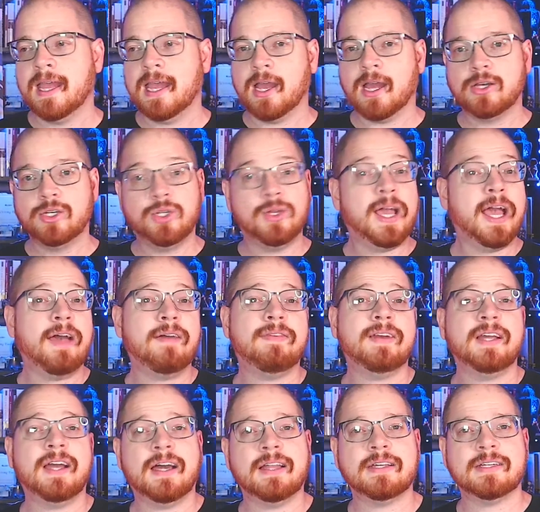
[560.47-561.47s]
Do you have
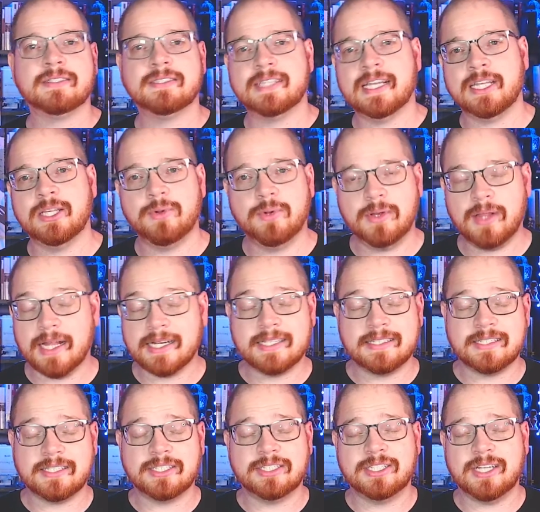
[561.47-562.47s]
any others that you would like to
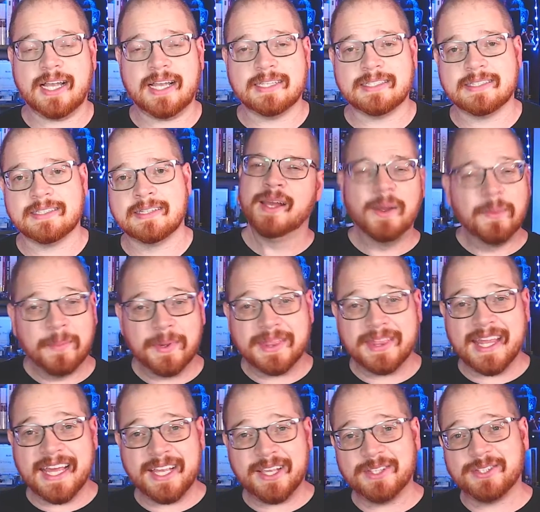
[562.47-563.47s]
suggest? But
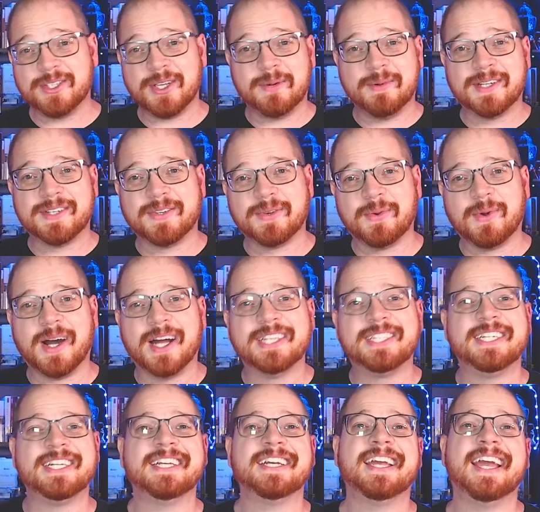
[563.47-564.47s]
thank you so much for
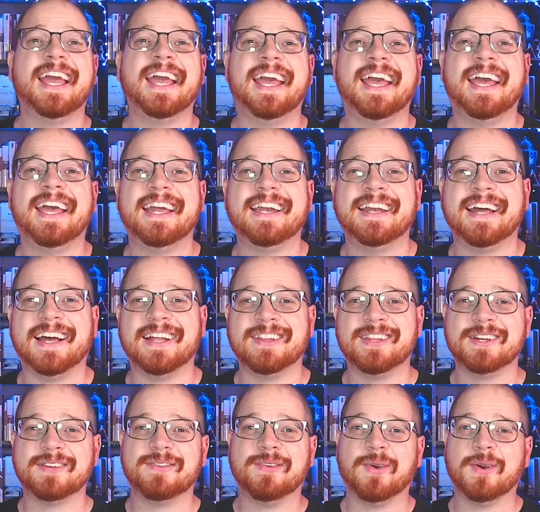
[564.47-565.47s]
watching, and I'll
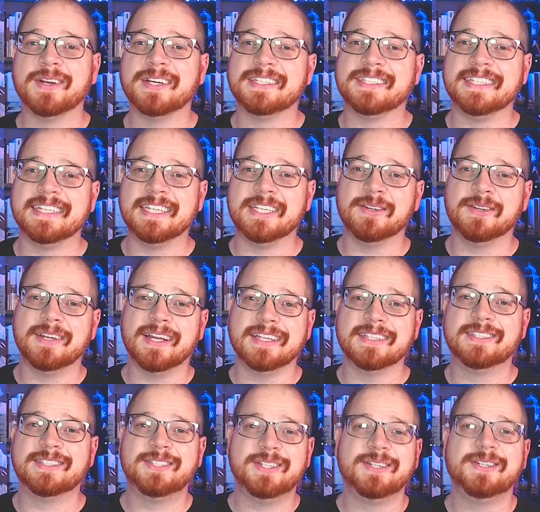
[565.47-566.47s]
look forward to seeing you again
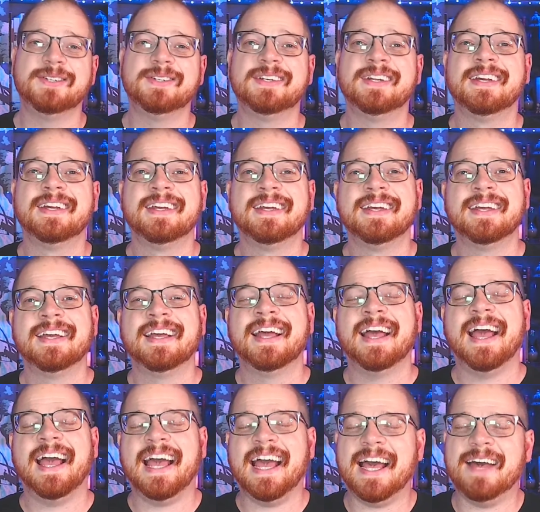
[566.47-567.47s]
soon.
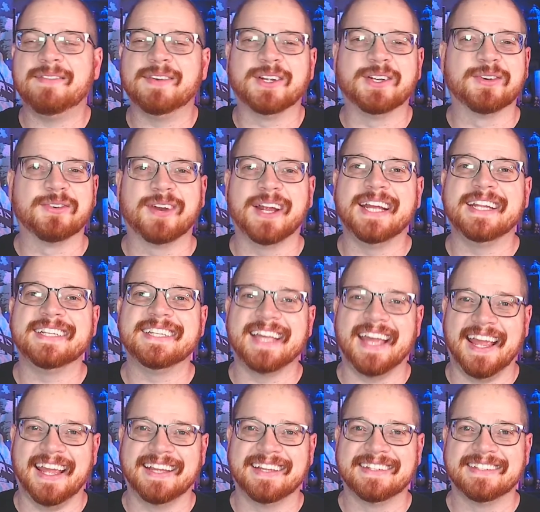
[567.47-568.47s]
Have a great
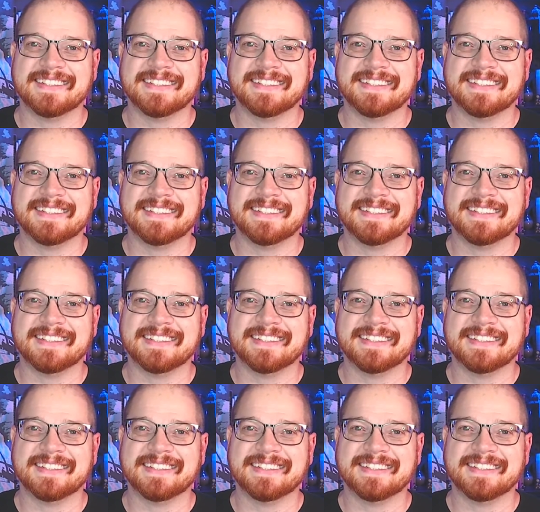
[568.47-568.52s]
day.